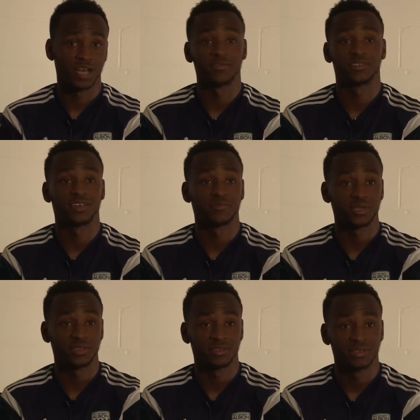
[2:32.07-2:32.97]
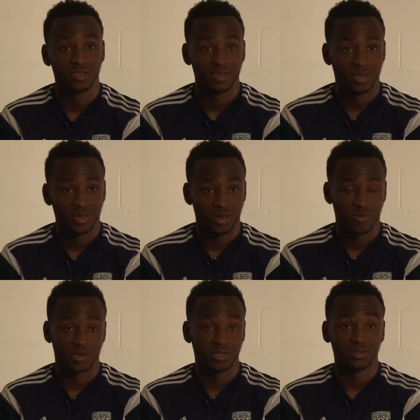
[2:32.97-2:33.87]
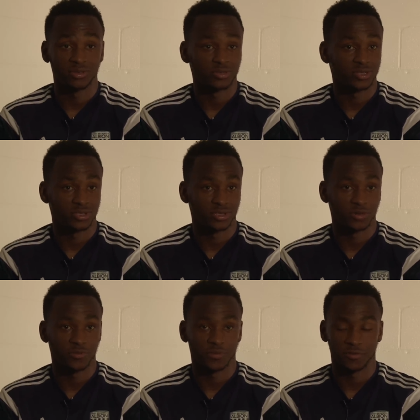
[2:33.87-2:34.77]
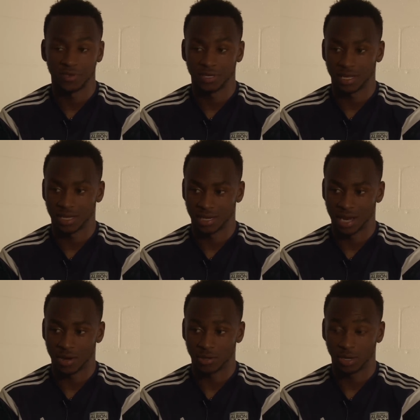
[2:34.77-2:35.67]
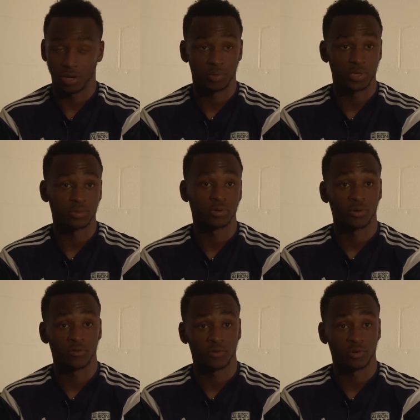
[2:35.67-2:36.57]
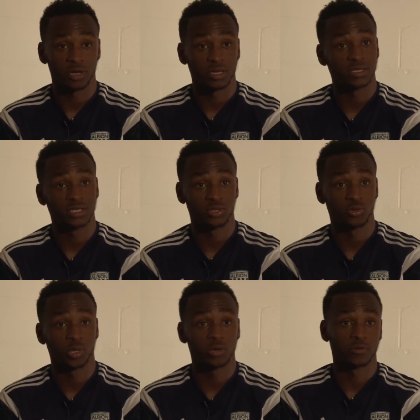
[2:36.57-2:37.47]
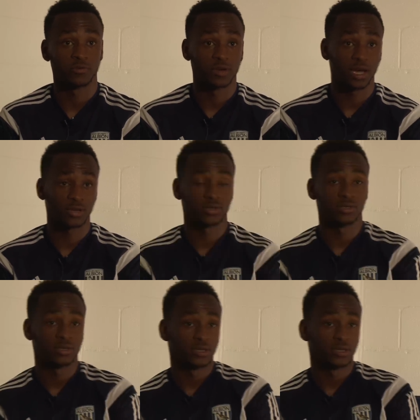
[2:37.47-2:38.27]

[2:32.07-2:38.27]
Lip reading: Obviously, I've been around the news and stuff. I think now a lot of people is aware of how